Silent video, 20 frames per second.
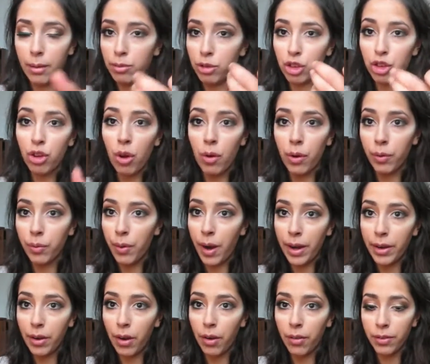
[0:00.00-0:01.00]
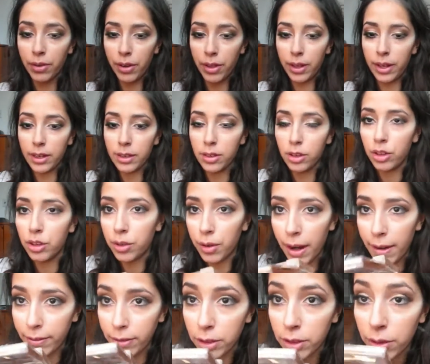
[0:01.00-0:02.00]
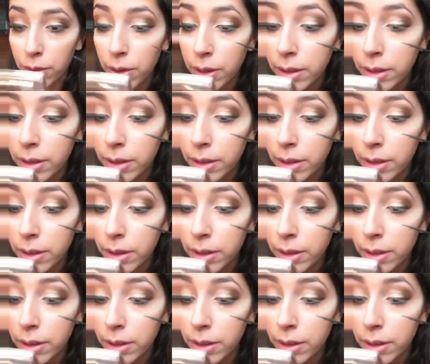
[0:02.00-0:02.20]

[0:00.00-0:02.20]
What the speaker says: I'm just going right over this. You don't have to do